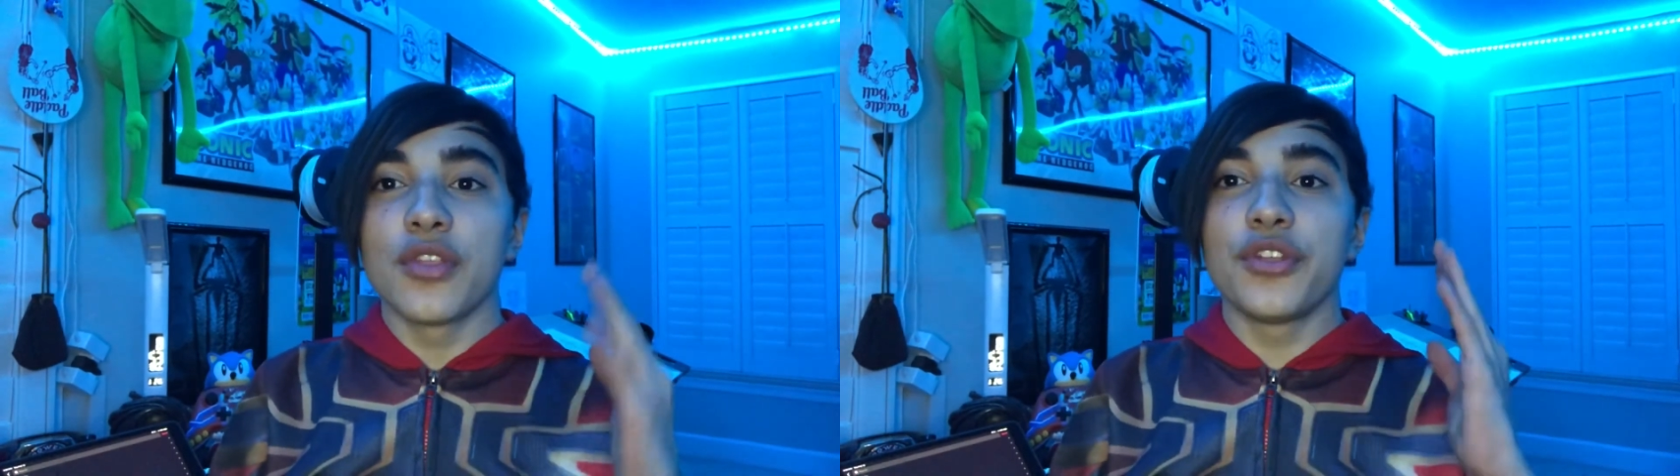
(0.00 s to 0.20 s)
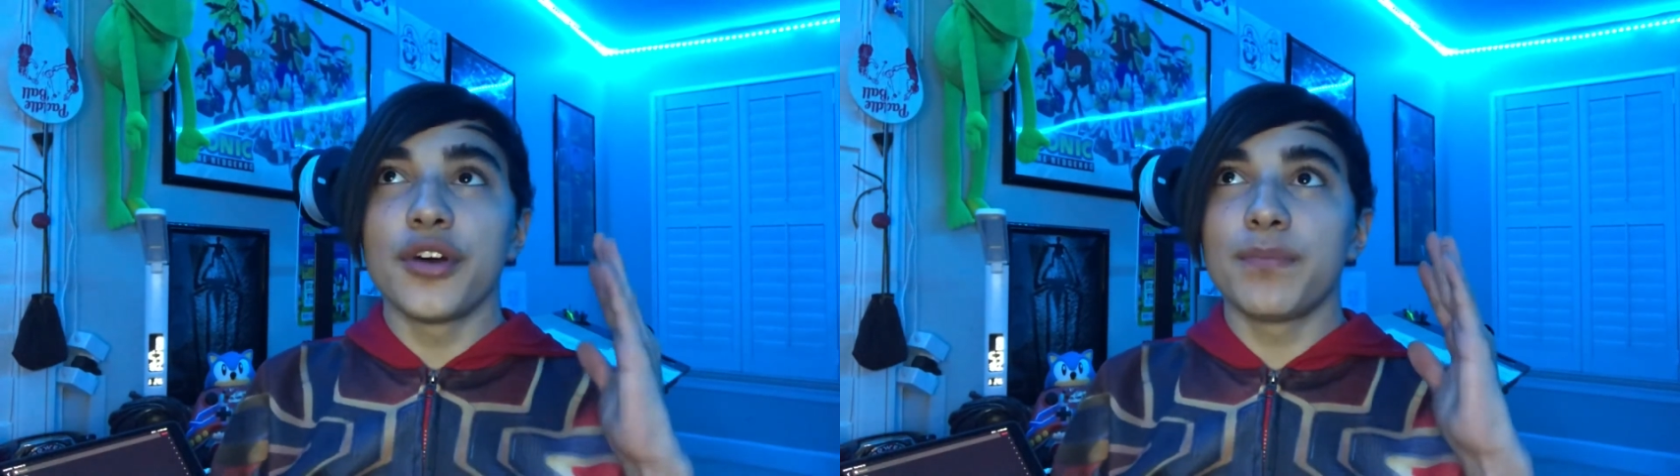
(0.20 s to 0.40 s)

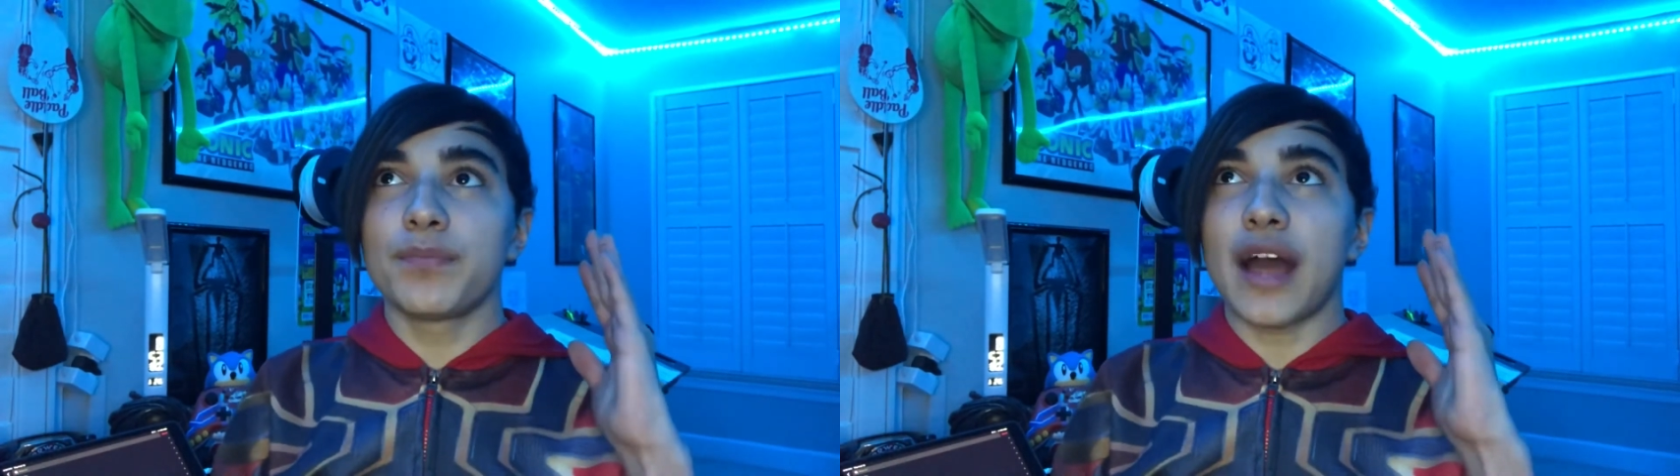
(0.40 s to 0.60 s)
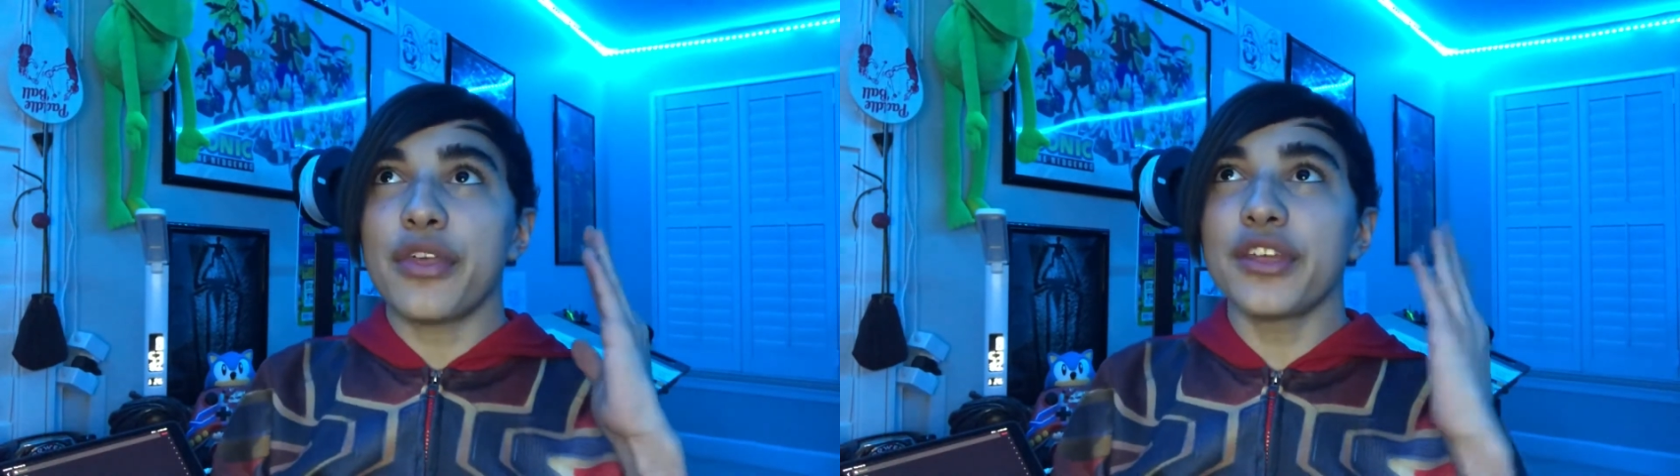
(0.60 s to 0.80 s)

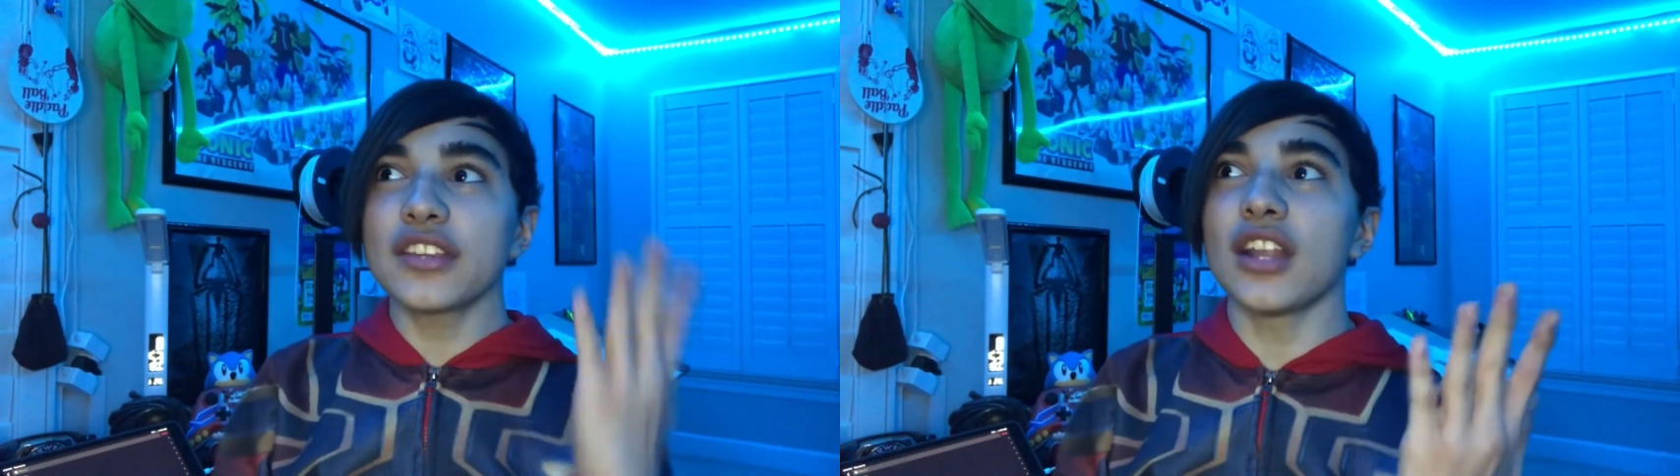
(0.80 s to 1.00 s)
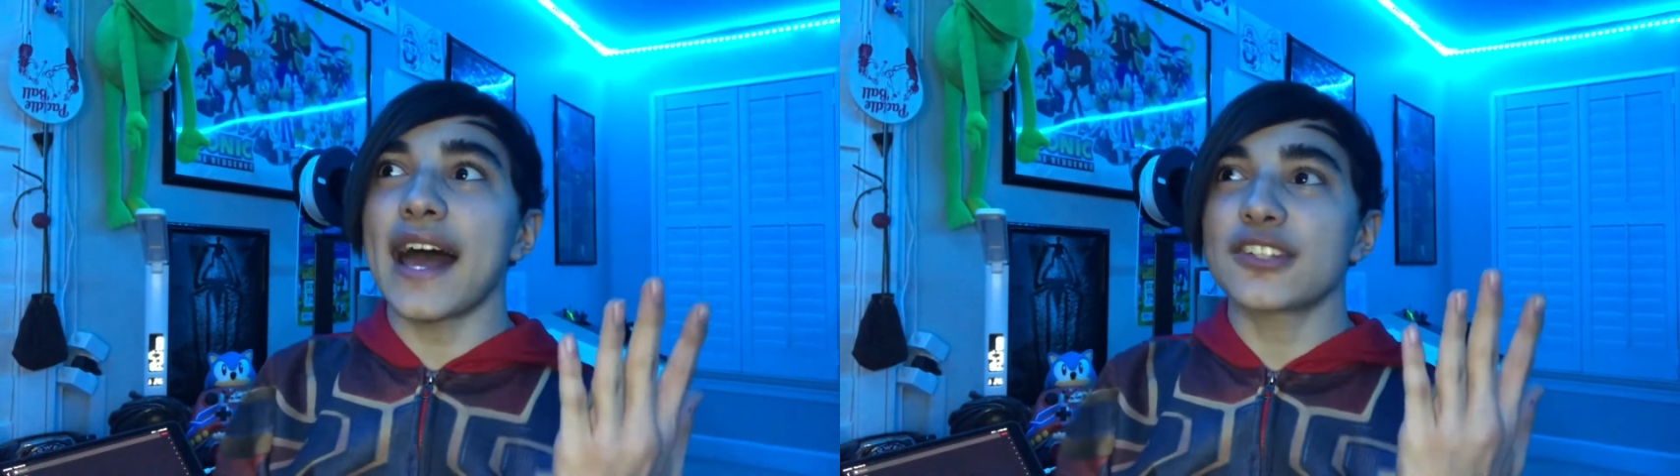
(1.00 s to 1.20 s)
I think
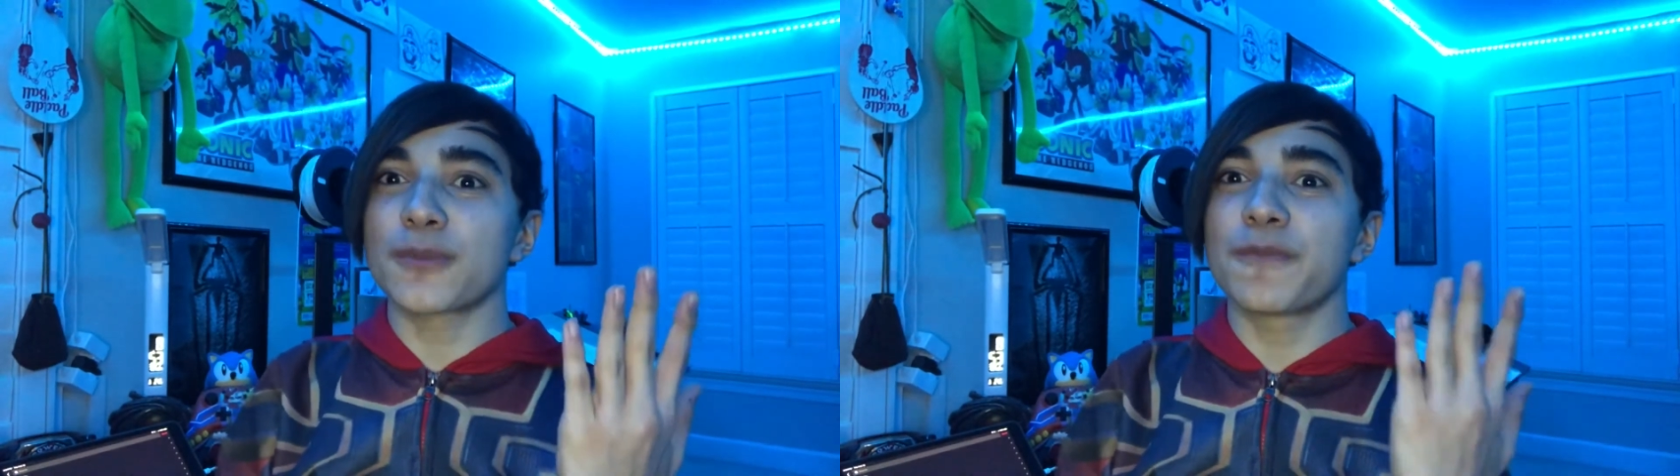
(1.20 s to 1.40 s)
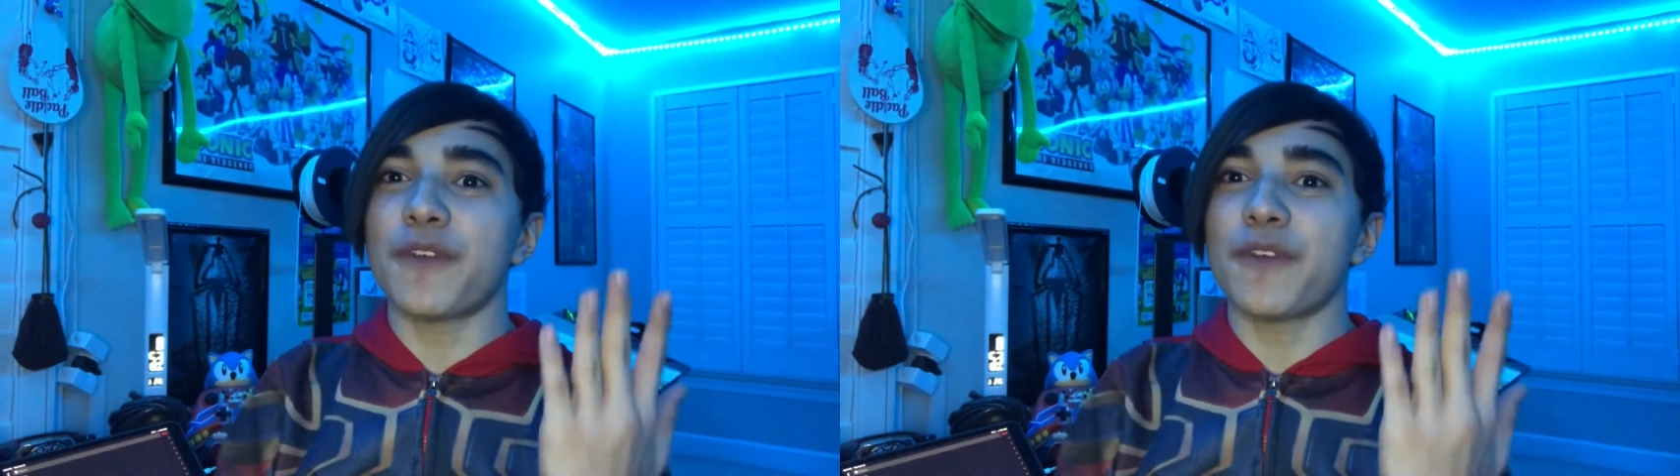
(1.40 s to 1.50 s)
the last